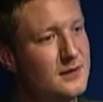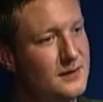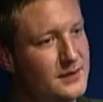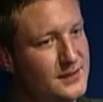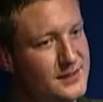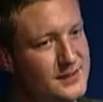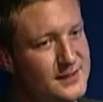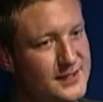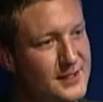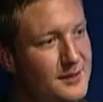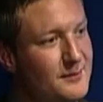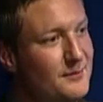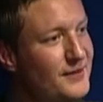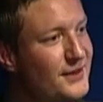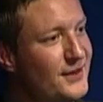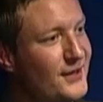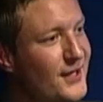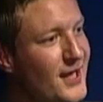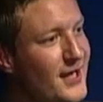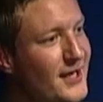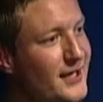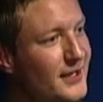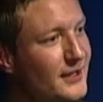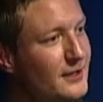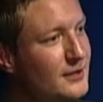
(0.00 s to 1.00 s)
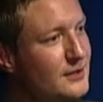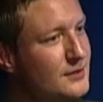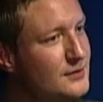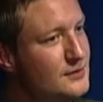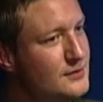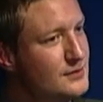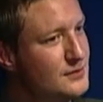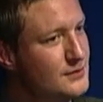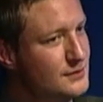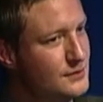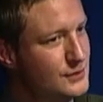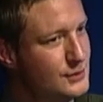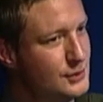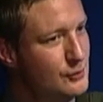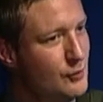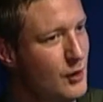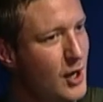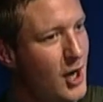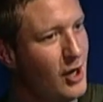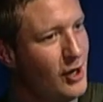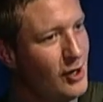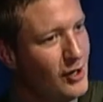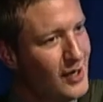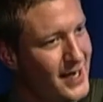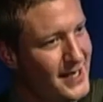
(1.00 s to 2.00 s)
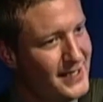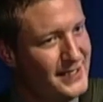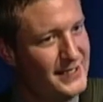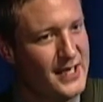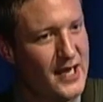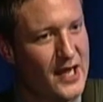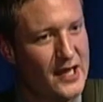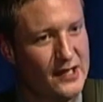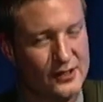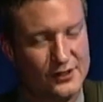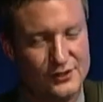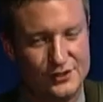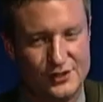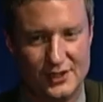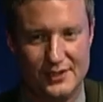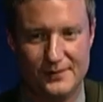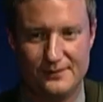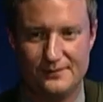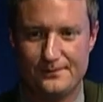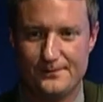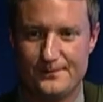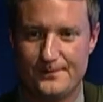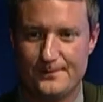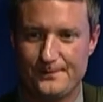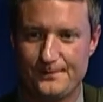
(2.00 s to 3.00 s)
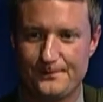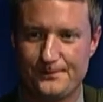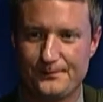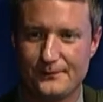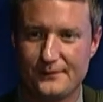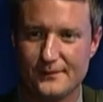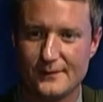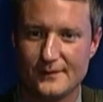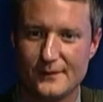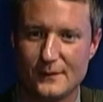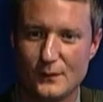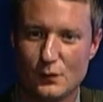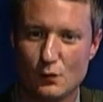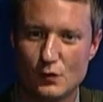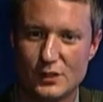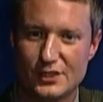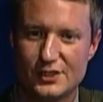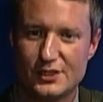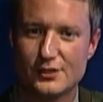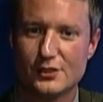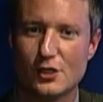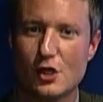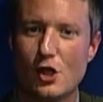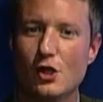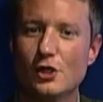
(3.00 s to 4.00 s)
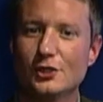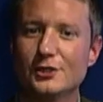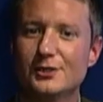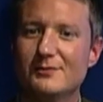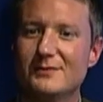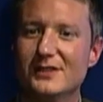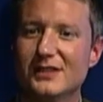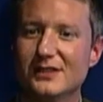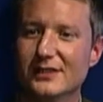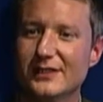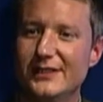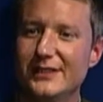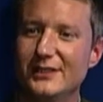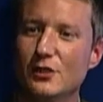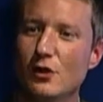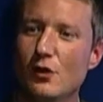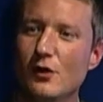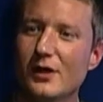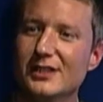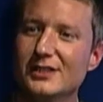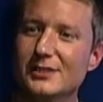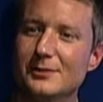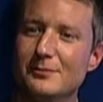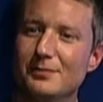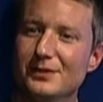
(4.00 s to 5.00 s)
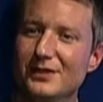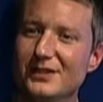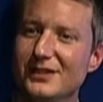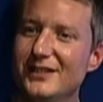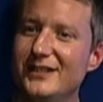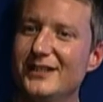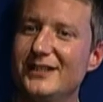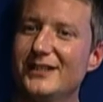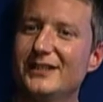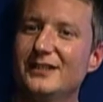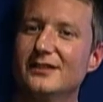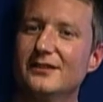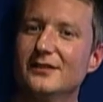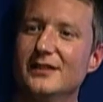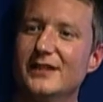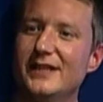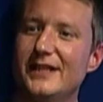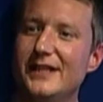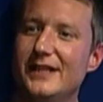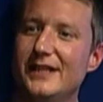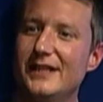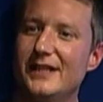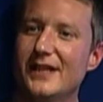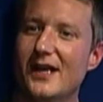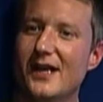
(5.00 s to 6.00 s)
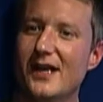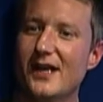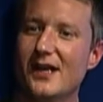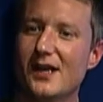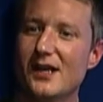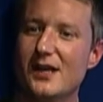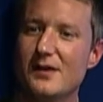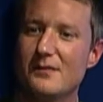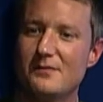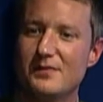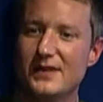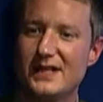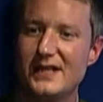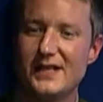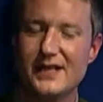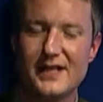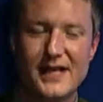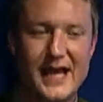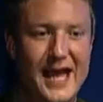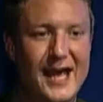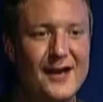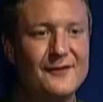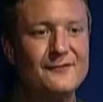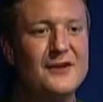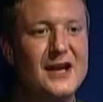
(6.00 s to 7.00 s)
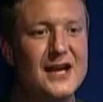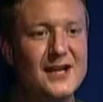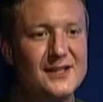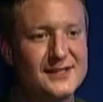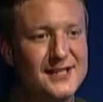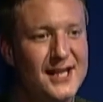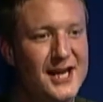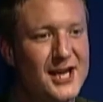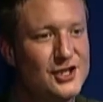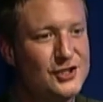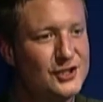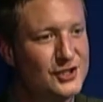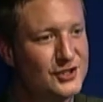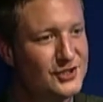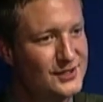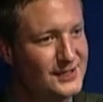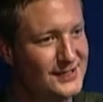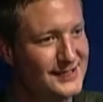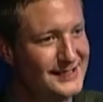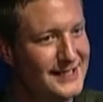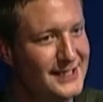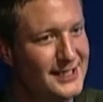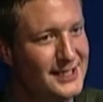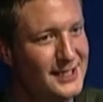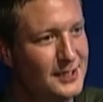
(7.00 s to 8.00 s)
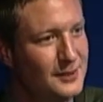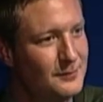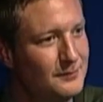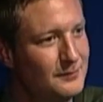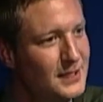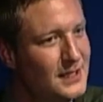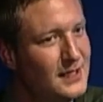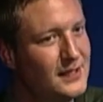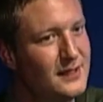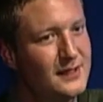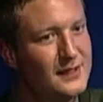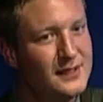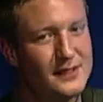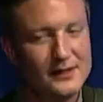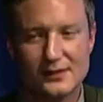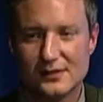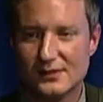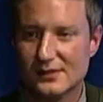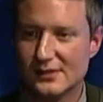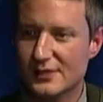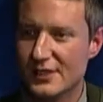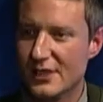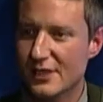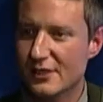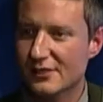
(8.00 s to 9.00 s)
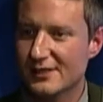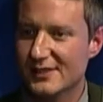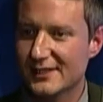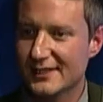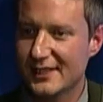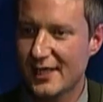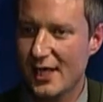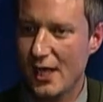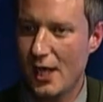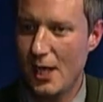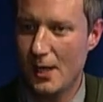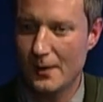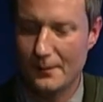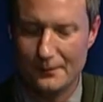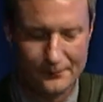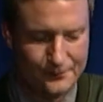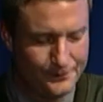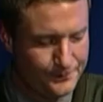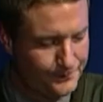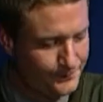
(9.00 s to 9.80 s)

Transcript: sympathetic to our ideology, which is ultimately going to politically uh, be advantageous to them years to come.